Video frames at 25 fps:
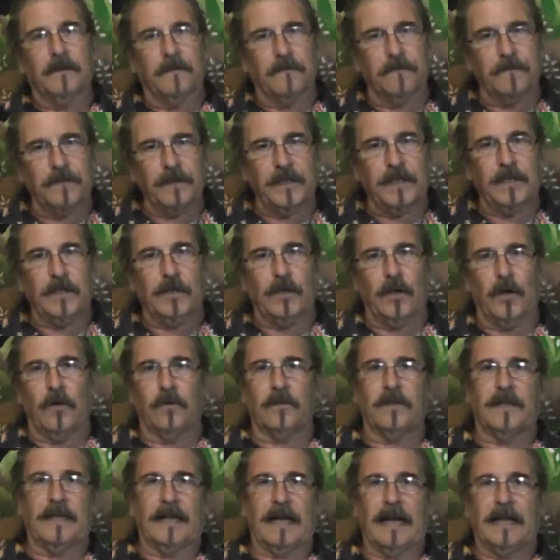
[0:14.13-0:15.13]

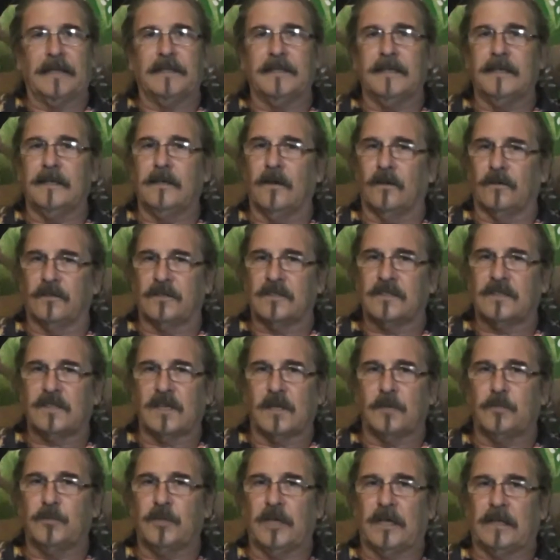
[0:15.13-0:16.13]
video that I did on the
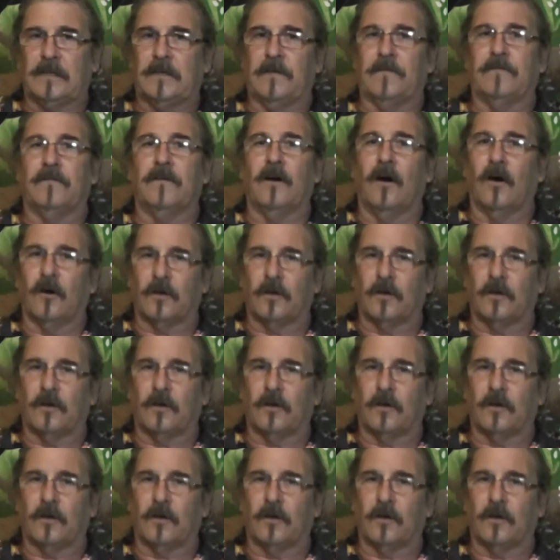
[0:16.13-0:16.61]
subject of